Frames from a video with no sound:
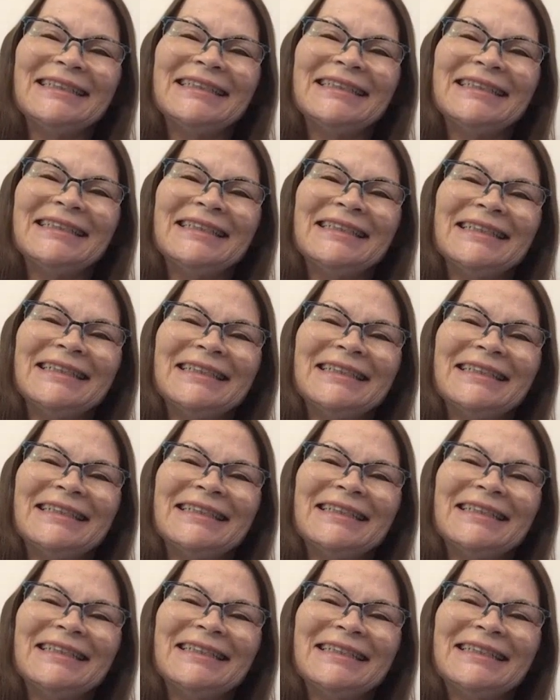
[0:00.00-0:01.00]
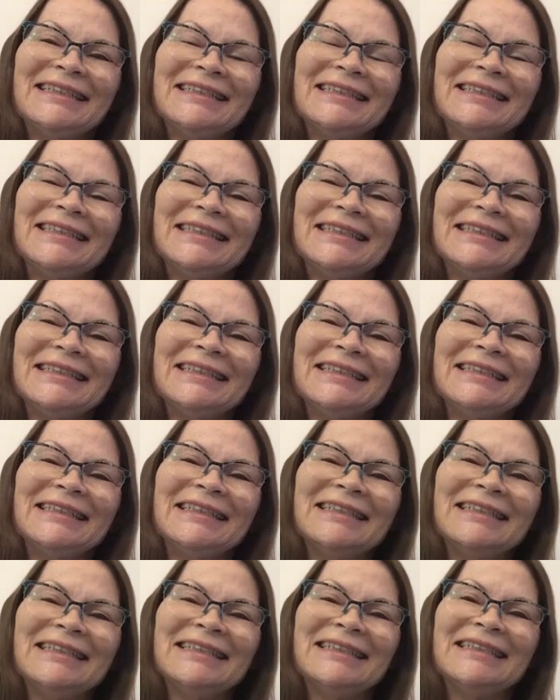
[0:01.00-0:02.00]

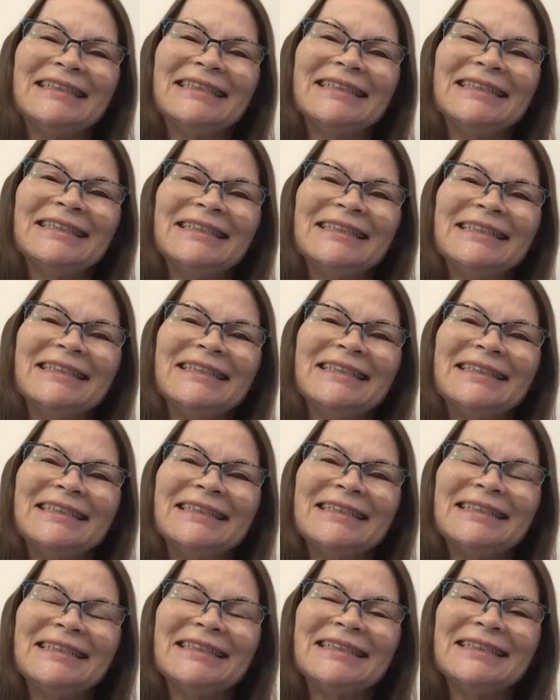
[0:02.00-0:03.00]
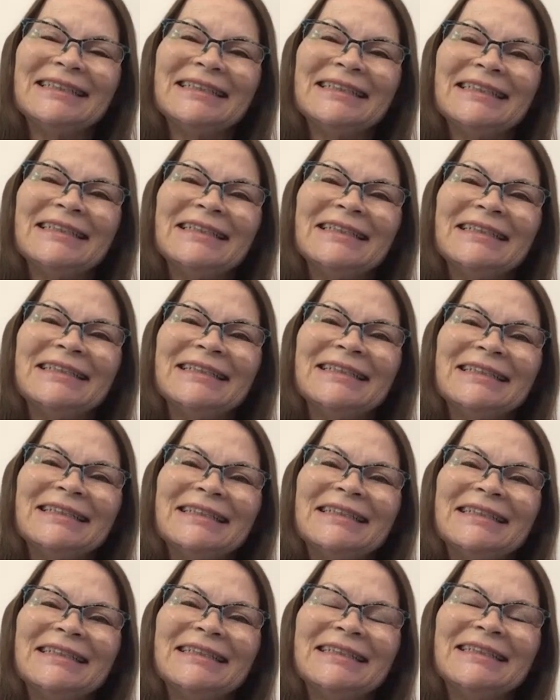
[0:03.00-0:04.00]

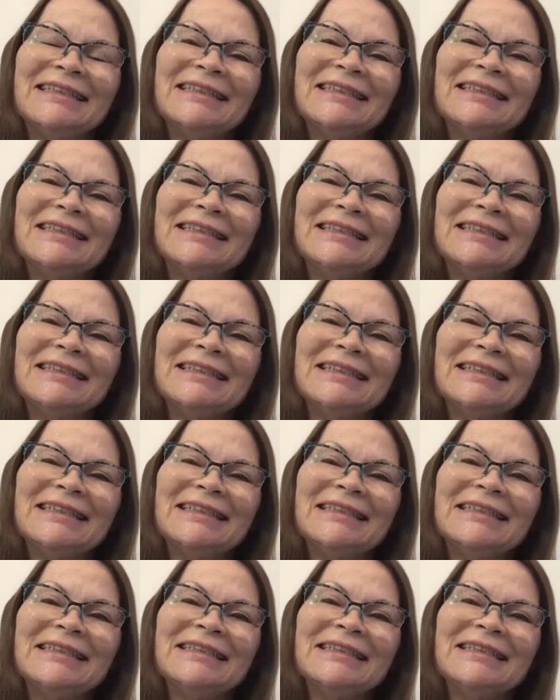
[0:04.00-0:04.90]
No words are spoken by the person on screen.